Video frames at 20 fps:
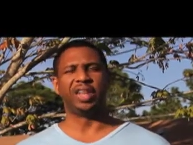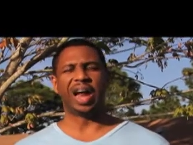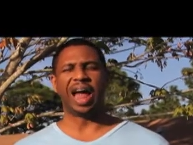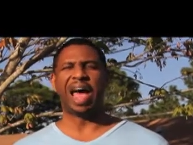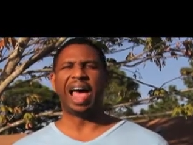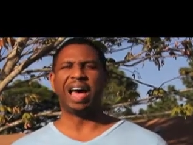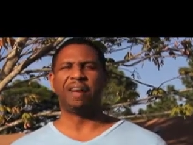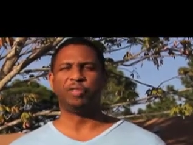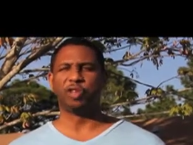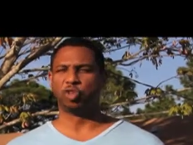I
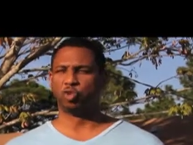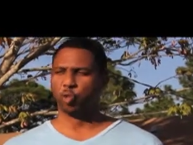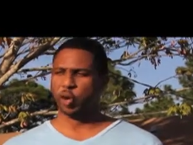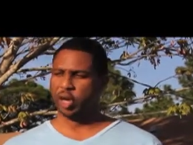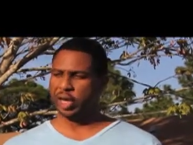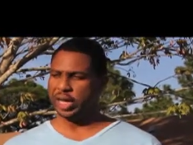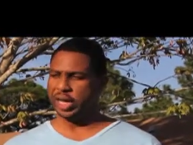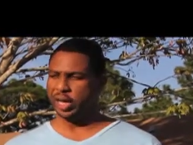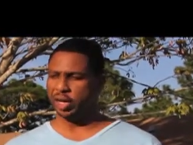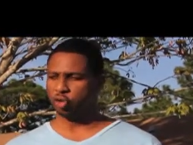have this
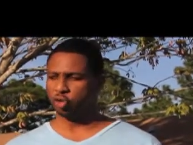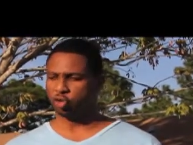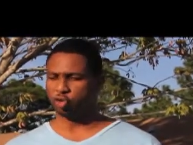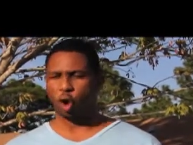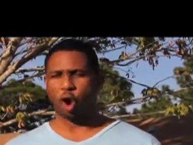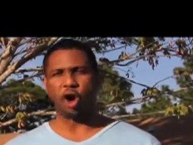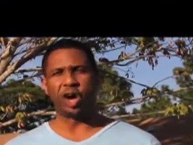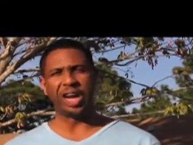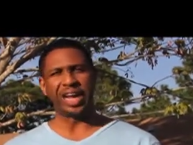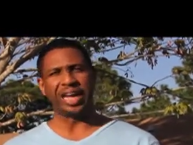really
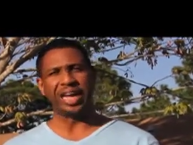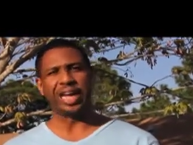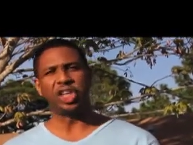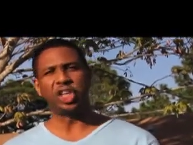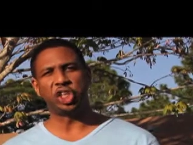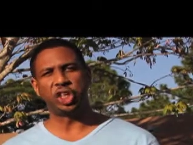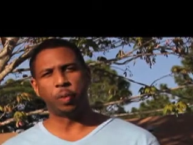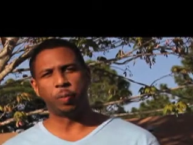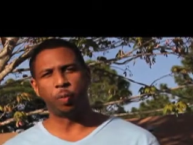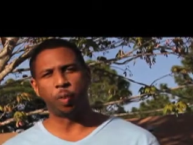strong
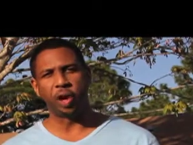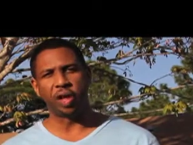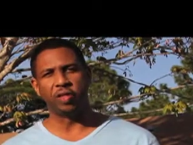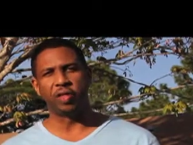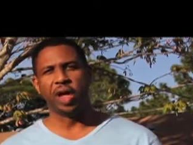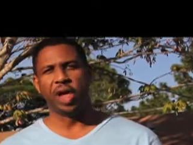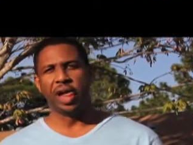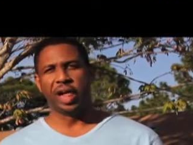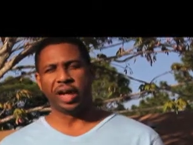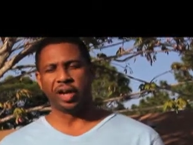kinship with
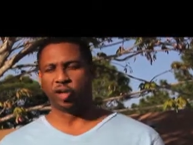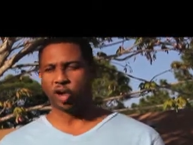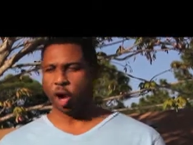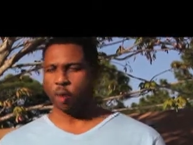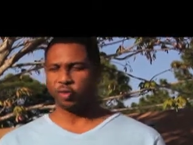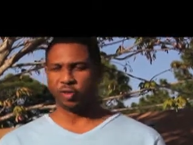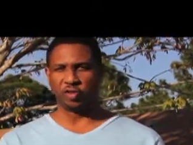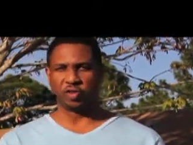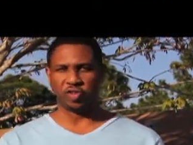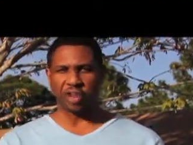in terms
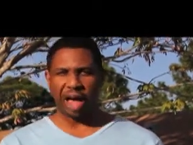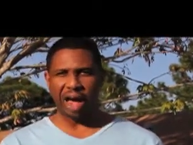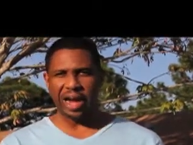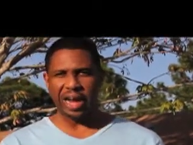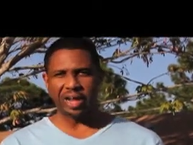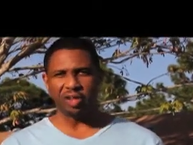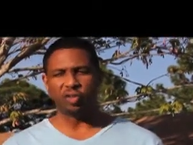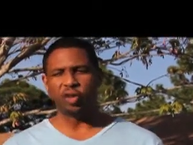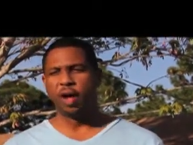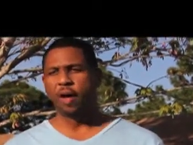of
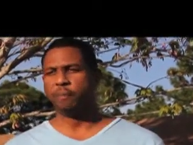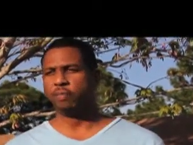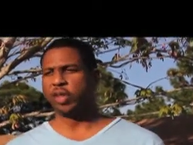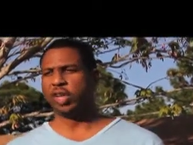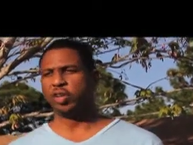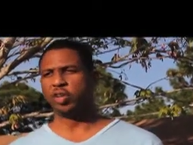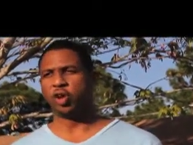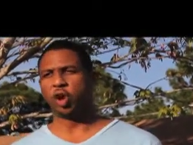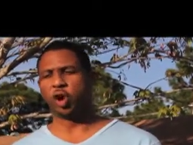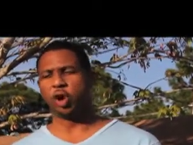science, in
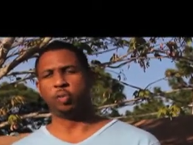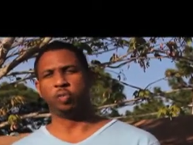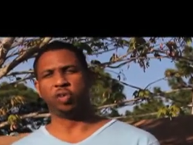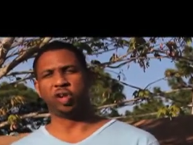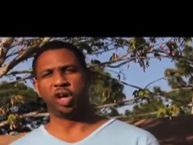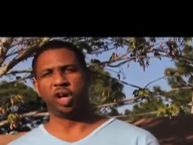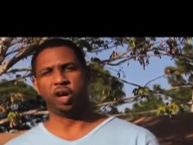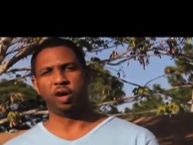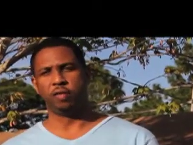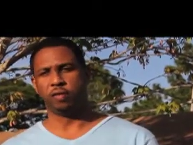terms
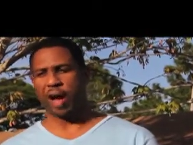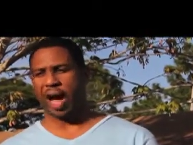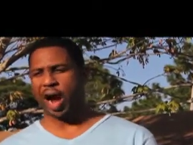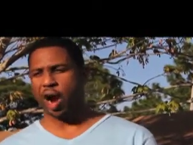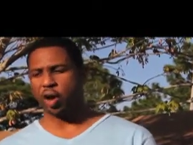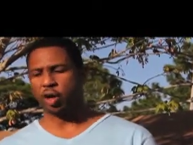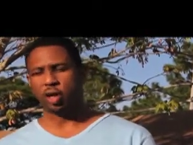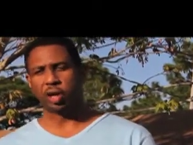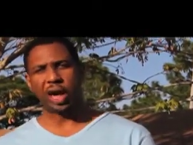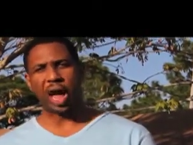of
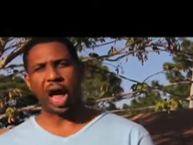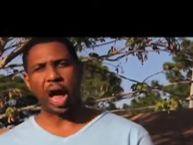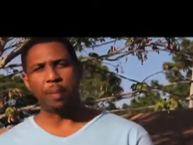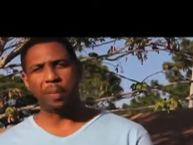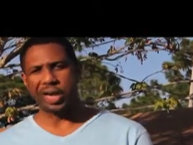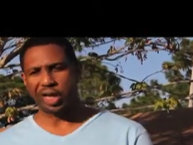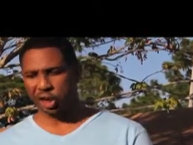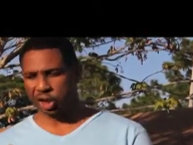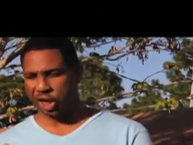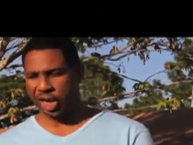our common
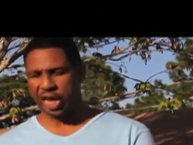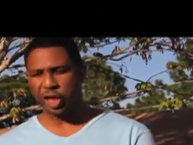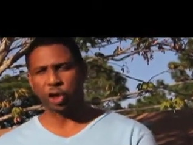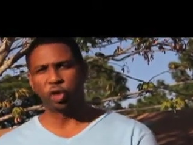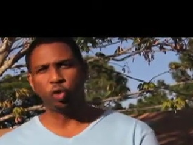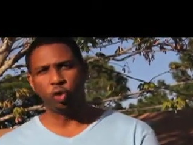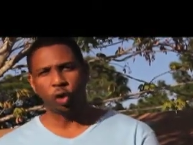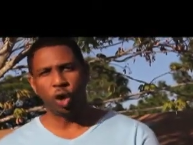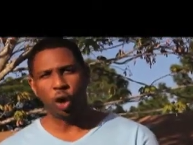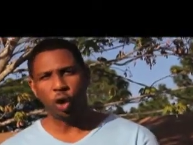
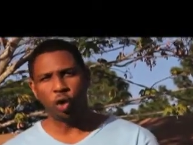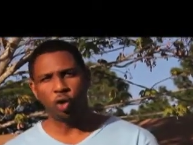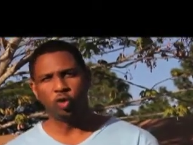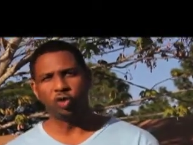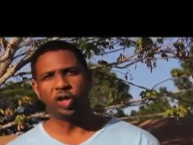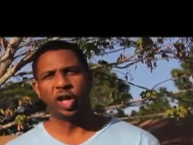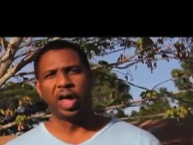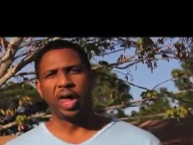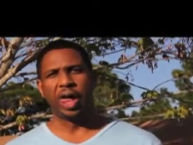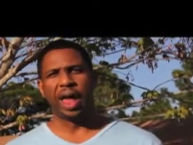educational goals,
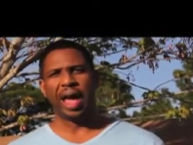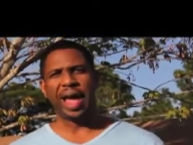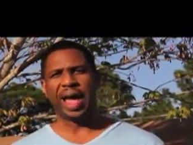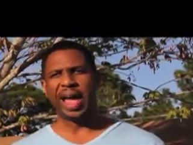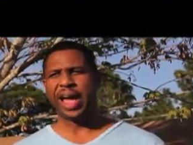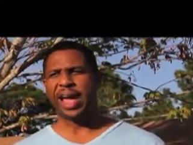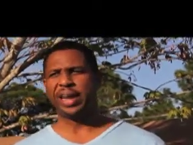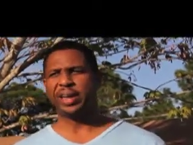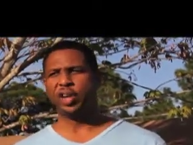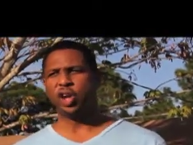
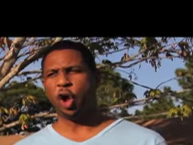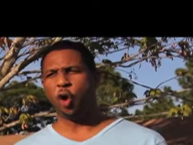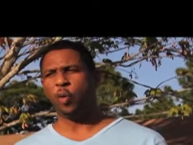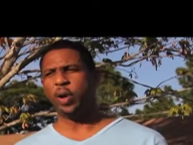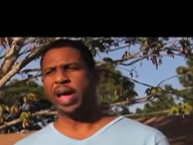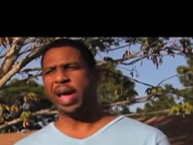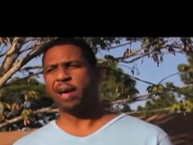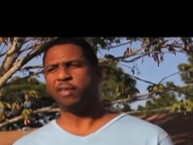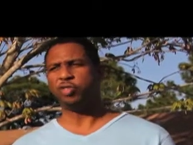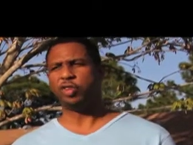and you know we
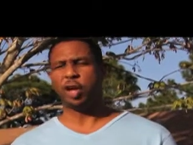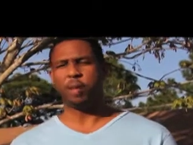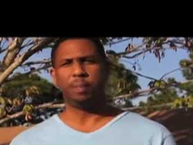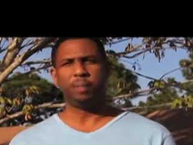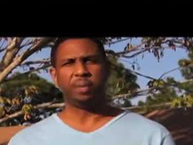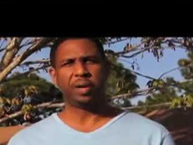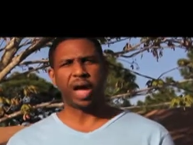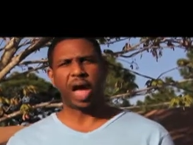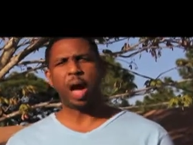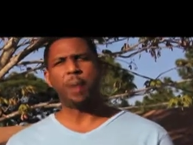have some
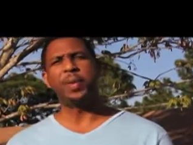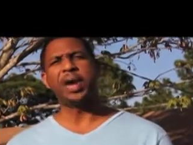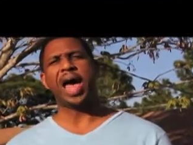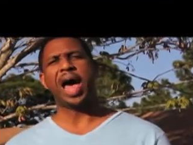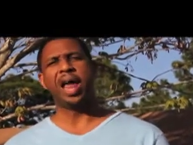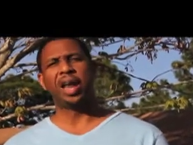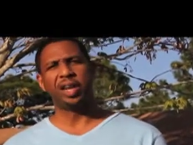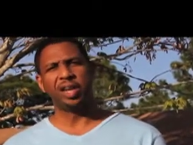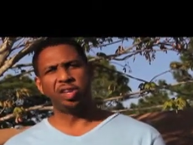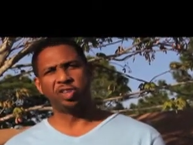
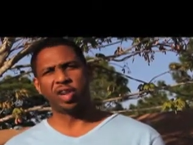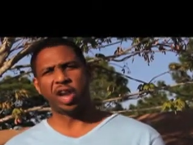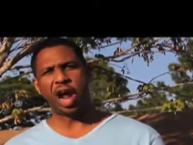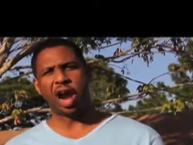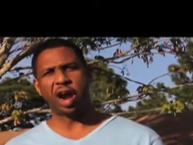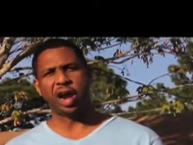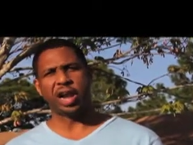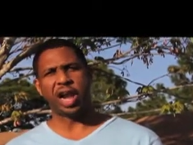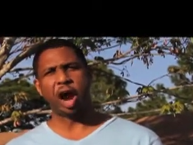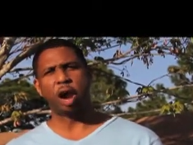commonalities in
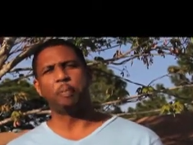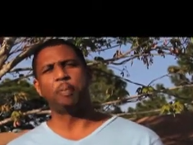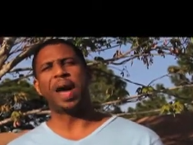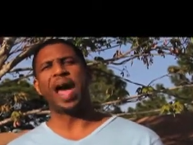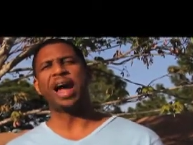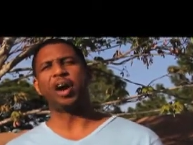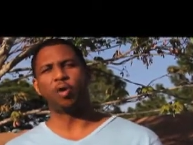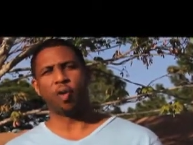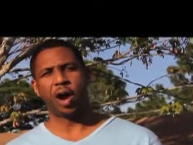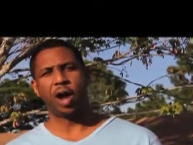our in our
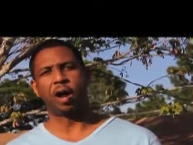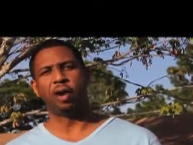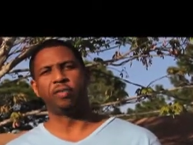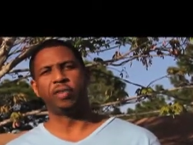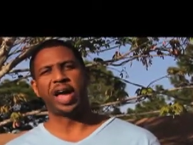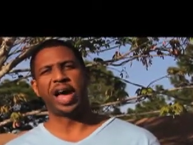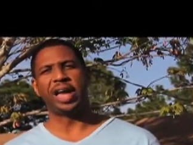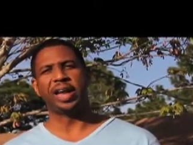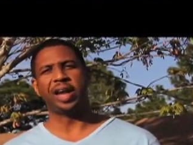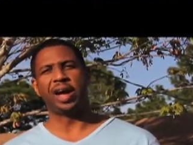background
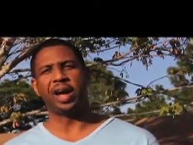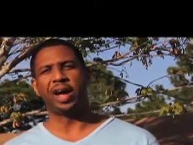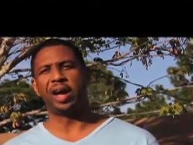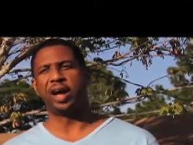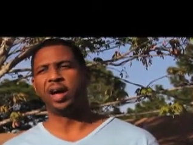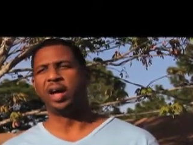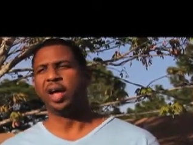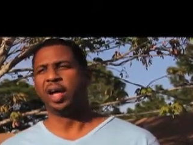that uh,